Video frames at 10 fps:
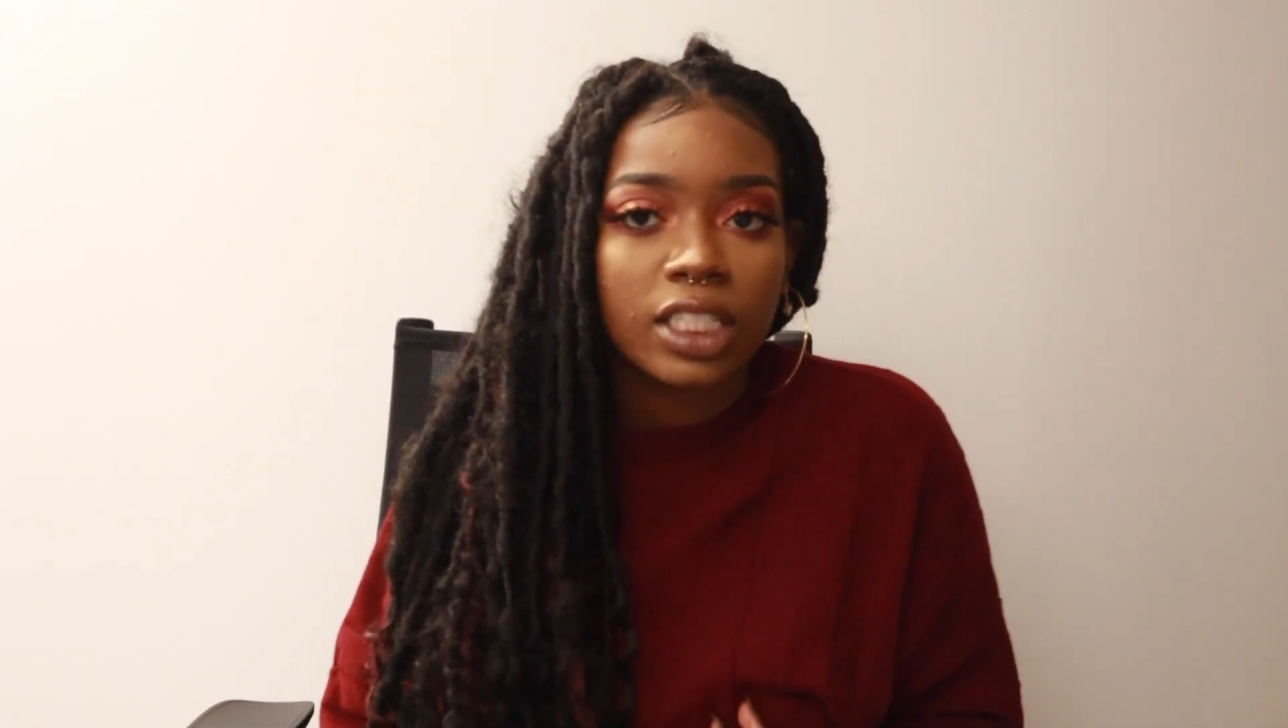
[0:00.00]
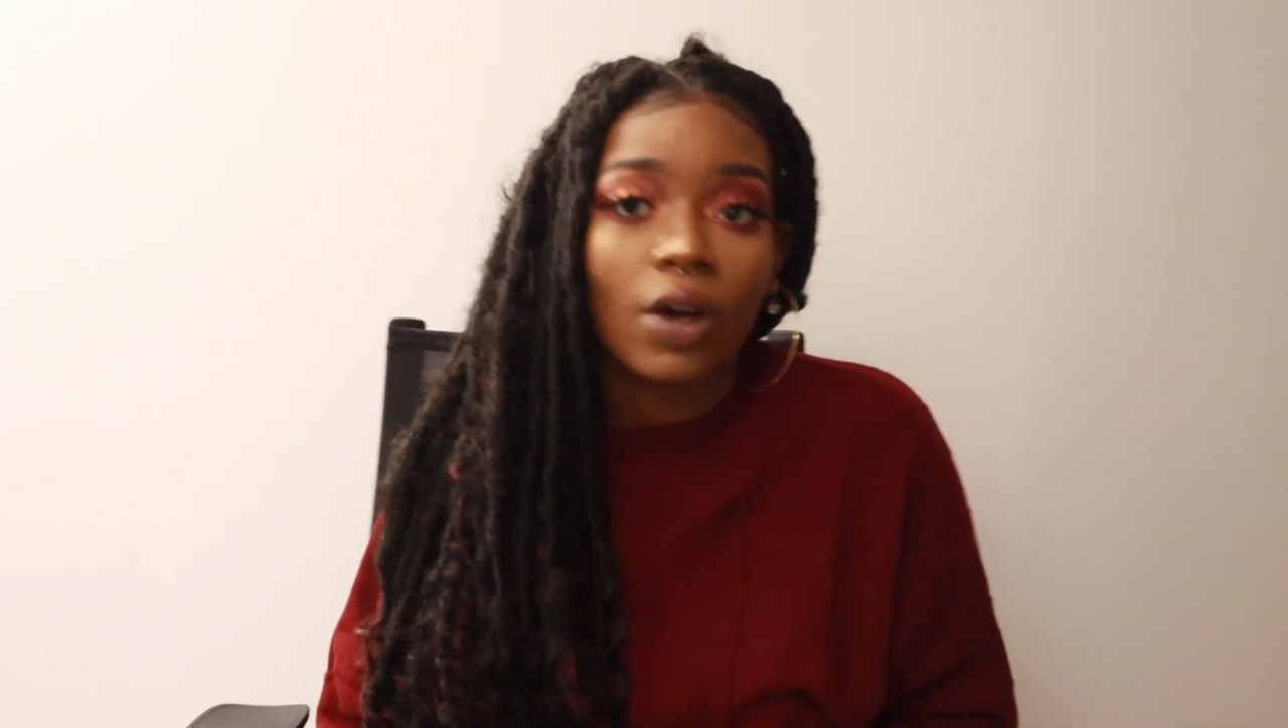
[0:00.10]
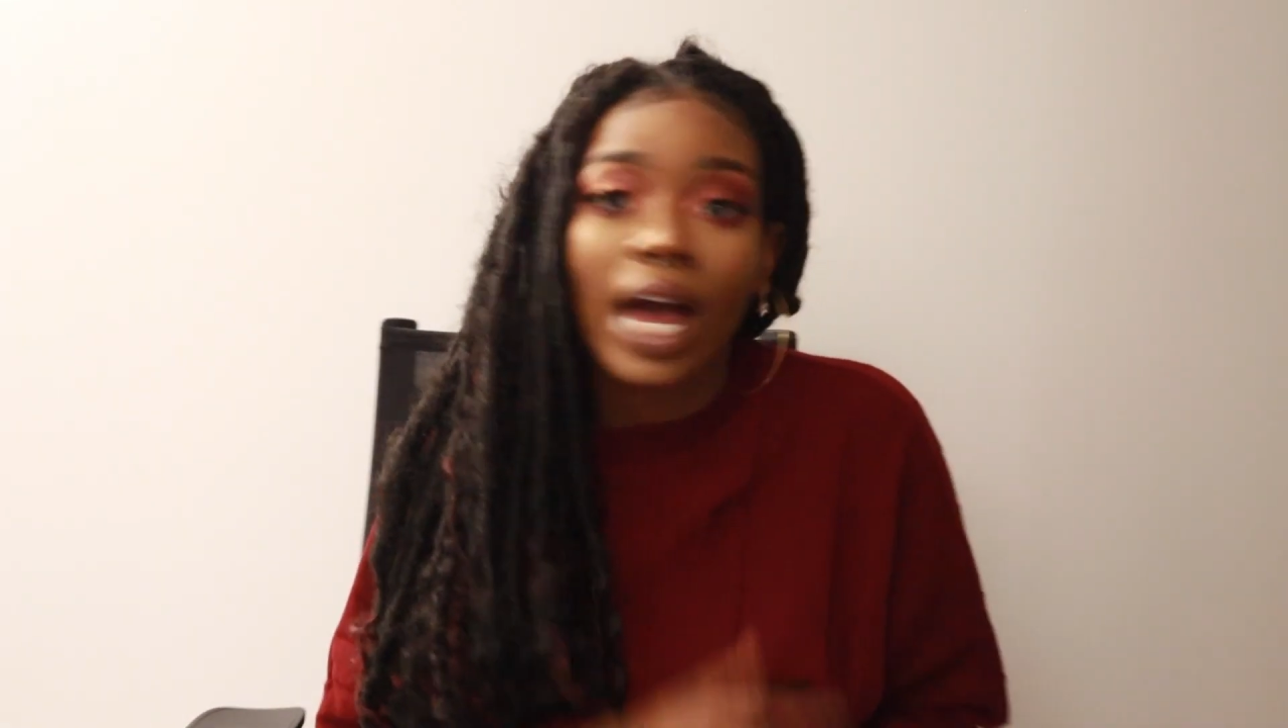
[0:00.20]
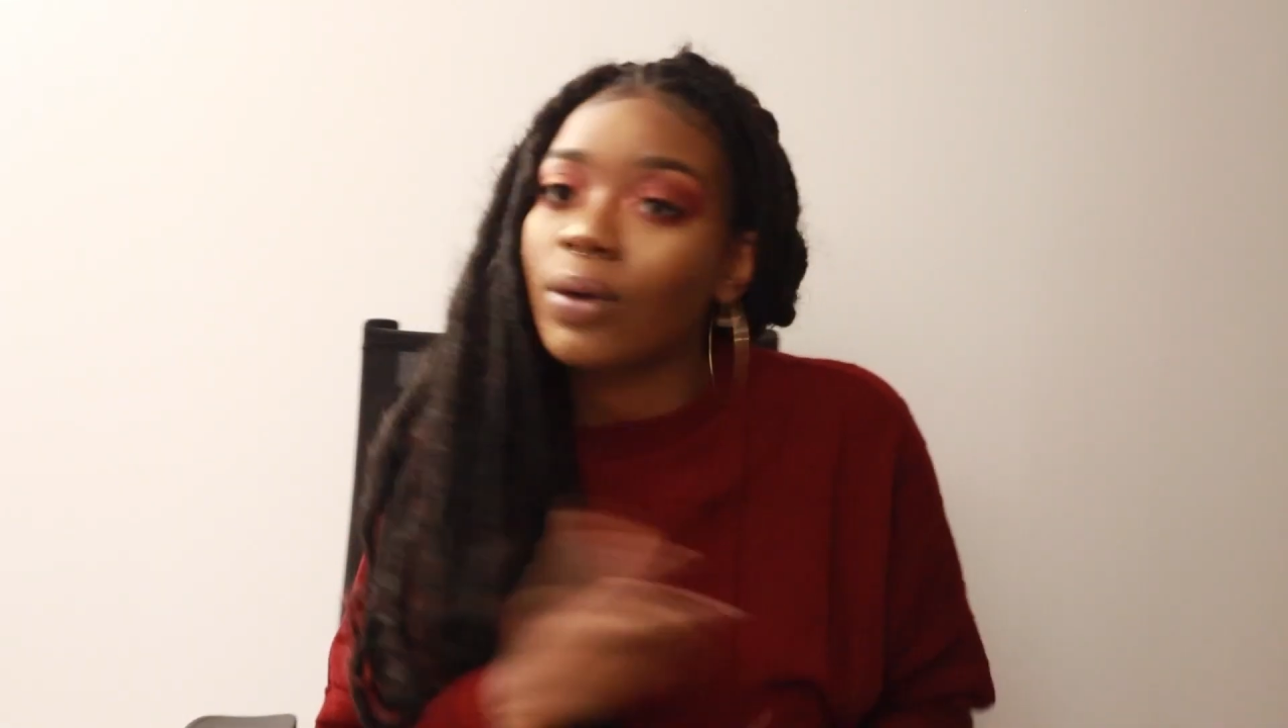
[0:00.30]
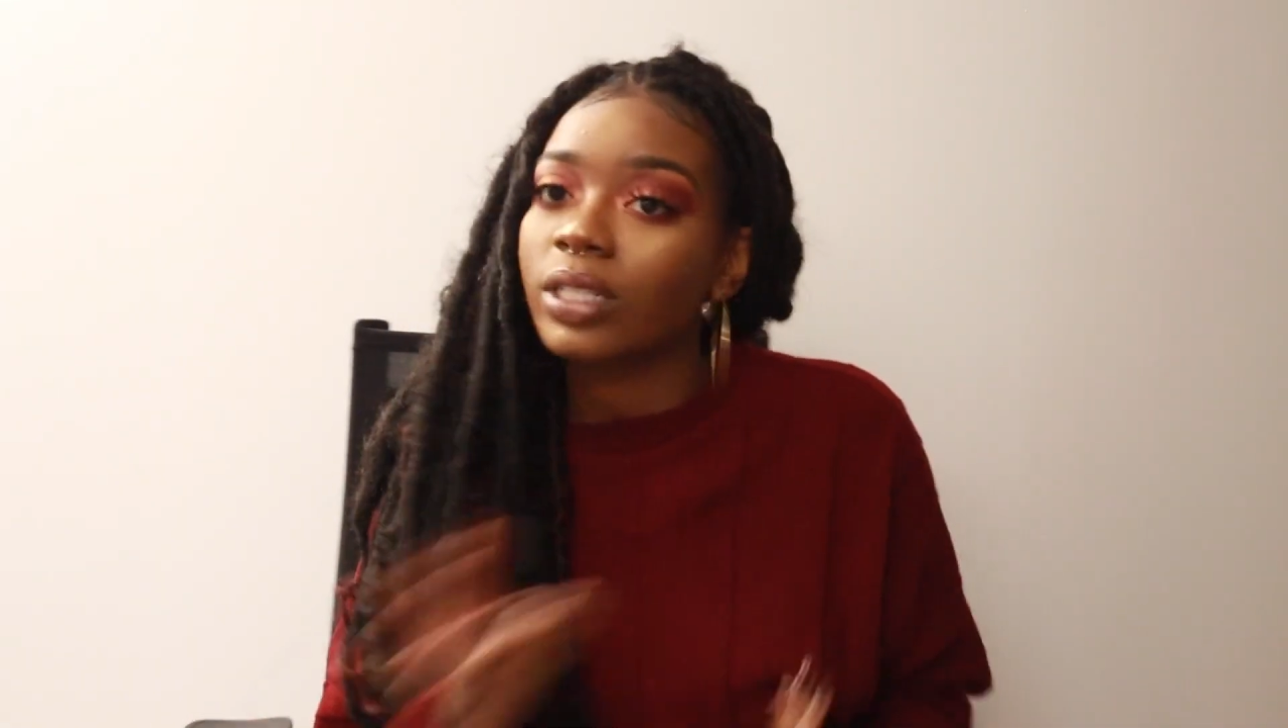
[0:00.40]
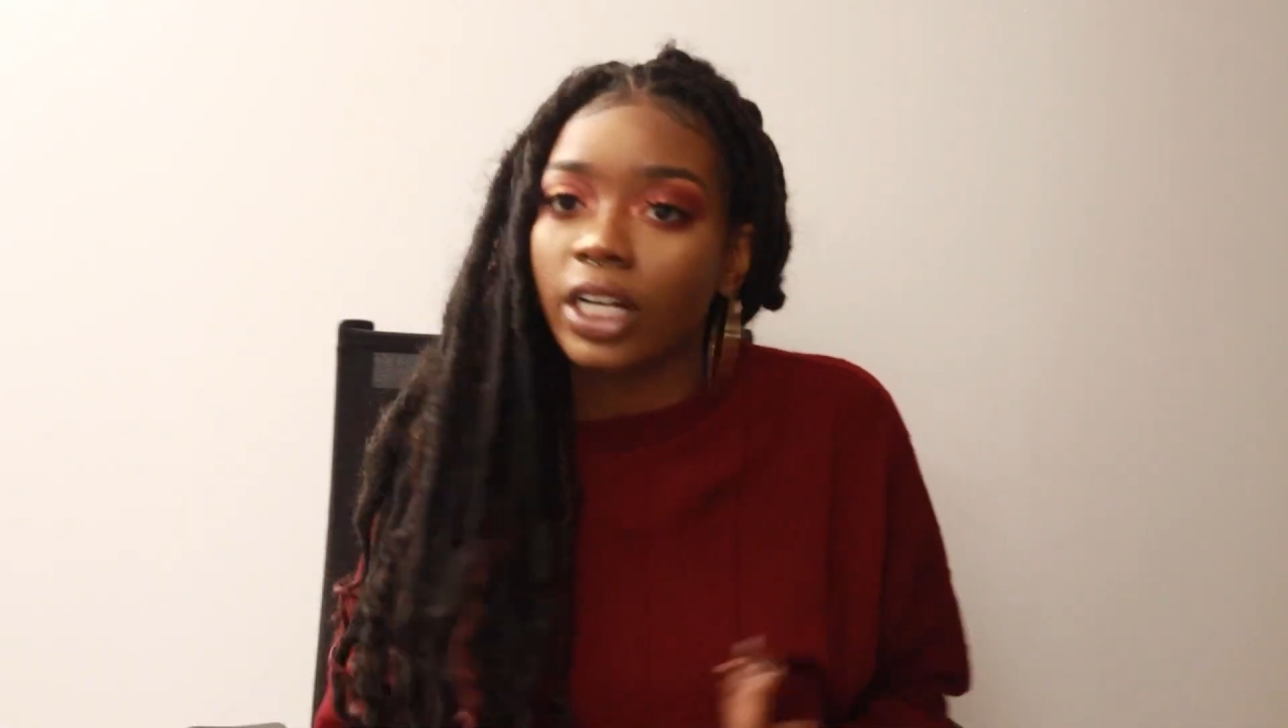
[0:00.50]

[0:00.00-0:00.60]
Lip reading: So I was